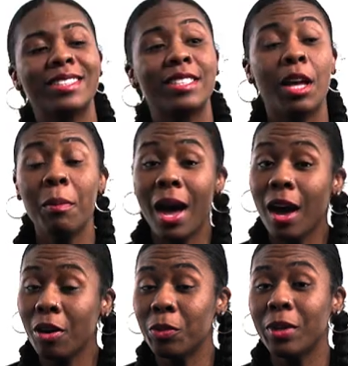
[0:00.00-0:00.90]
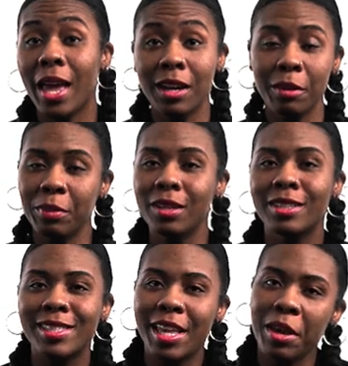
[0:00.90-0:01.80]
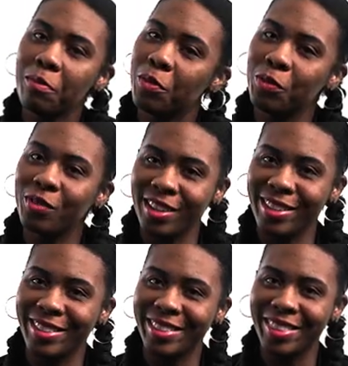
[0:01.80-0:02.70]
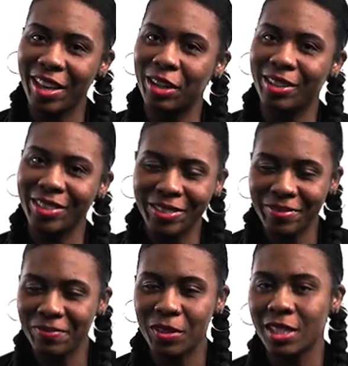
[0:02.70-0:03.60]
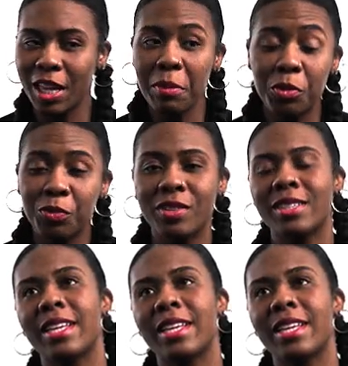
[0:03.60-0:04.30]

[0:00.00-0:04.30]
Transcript: Somehow, we end up in the same movie theater. The same movie.